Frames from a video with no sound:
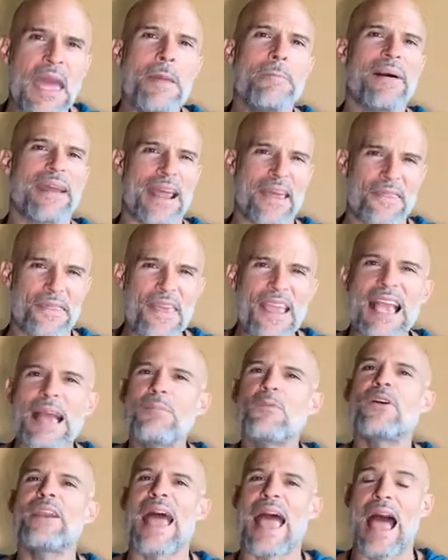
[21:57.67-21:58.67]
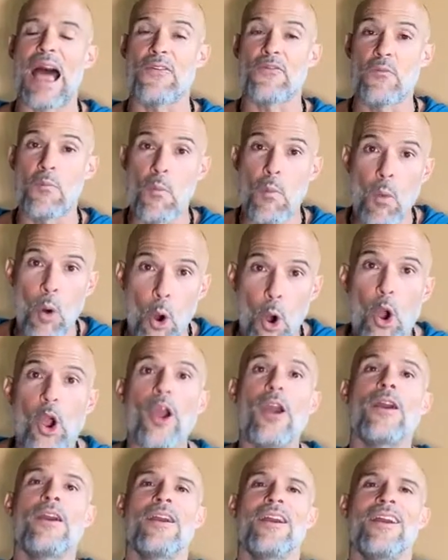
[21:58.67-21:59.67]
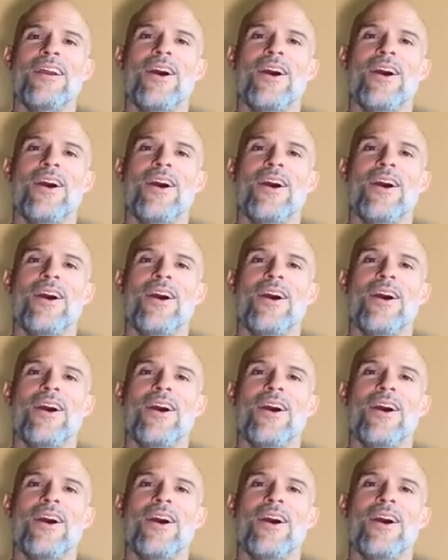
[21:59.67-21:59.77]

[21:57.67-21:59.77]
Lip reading: but I think I'm going to have more.